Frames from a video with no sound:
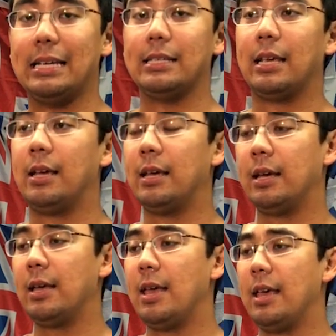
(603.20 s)
is
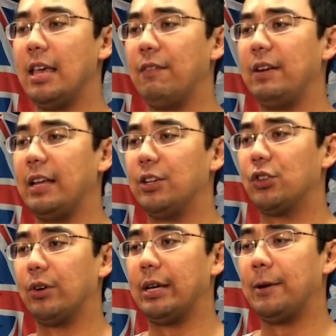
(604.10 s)
if an
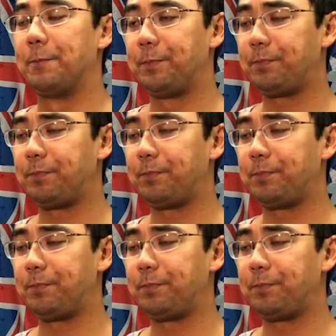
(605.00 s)
injury